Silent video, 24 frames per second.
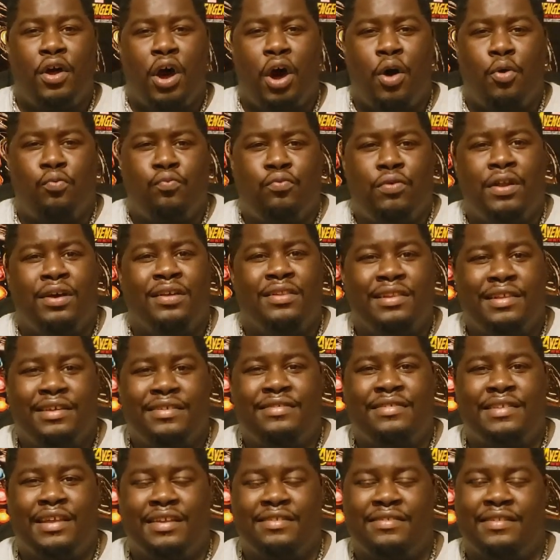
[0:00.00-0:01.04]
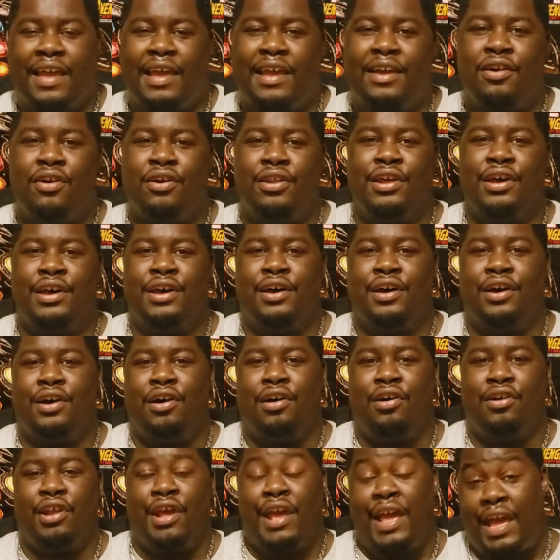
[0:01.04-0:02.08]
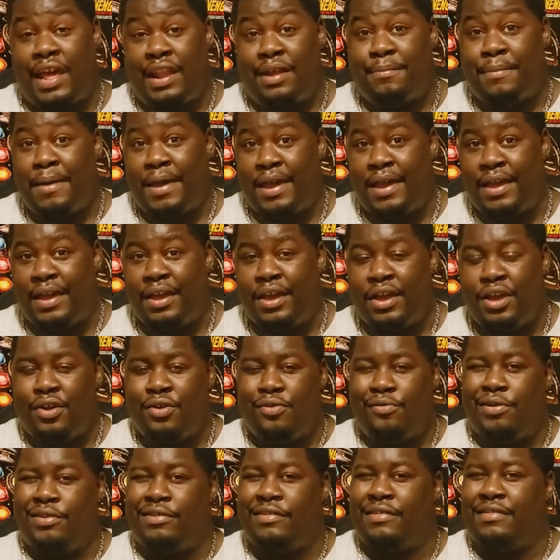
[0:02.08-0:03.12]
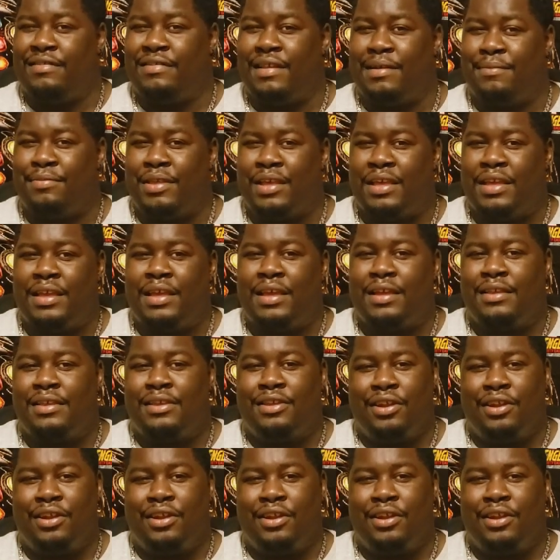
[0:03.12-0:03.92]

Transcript: a realistic take on an anime, which is something,